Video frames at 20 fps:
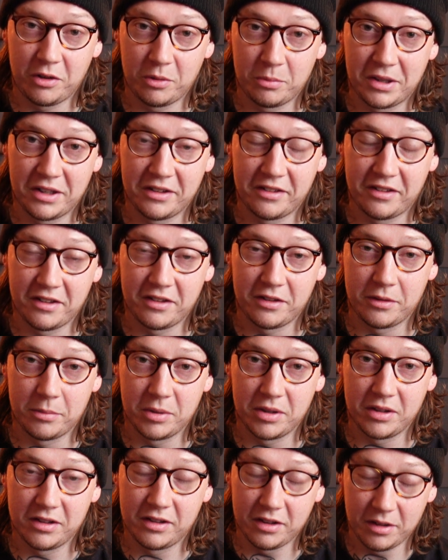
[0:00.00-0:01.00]
All mine tend
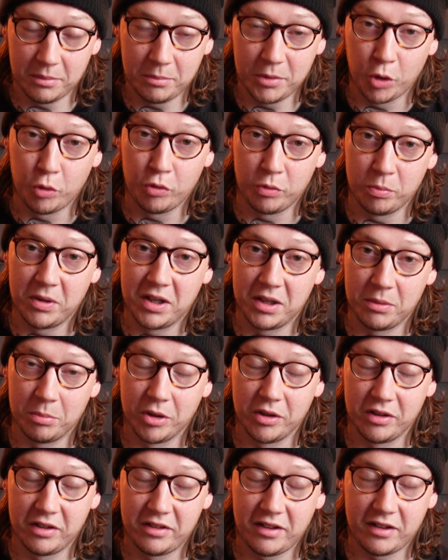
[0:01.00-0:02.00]
to be, they amuse me,
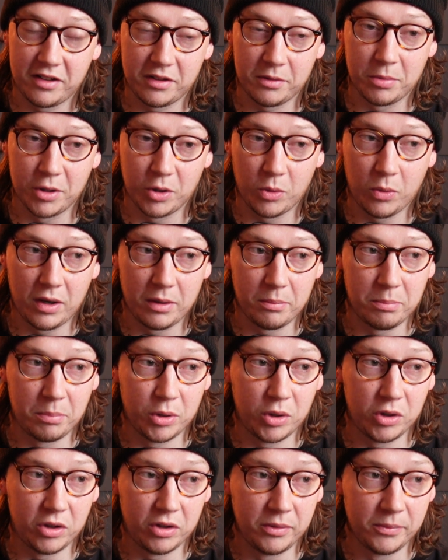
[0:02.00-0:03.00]
but they tend to be
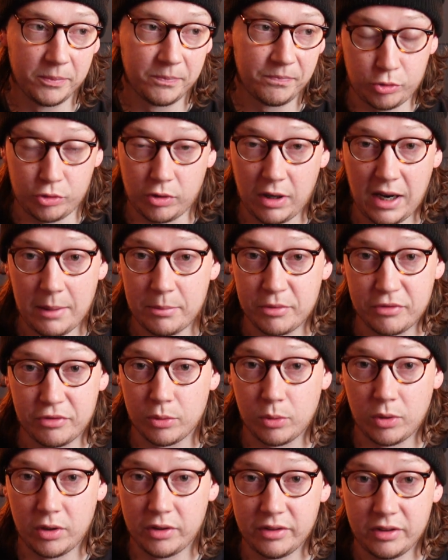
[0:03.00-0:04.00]
quite poor. Subscribe
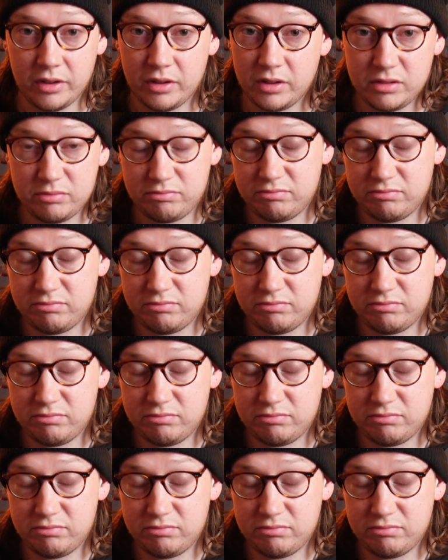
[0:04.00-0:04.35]
if you want.